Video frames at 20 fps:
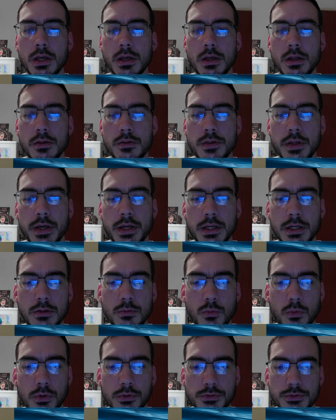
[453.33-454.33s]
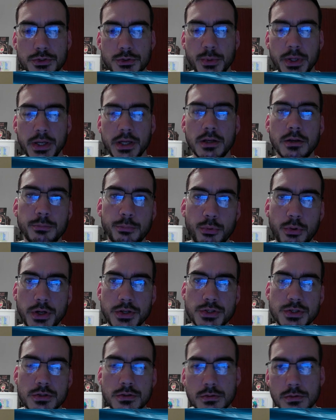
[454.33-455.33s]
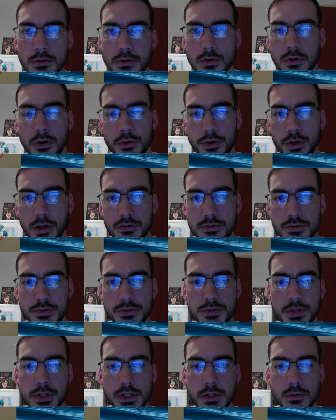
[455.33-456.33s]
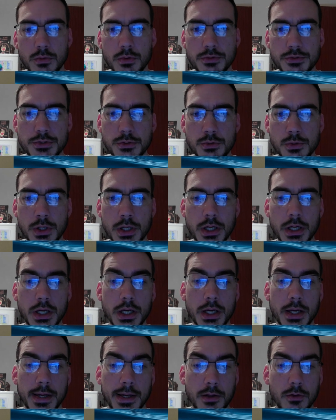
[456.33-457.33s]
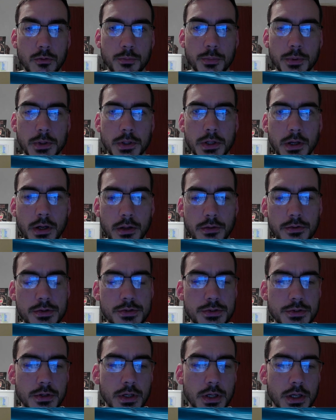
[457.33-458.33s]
They want to make an impression on others. They want to help others.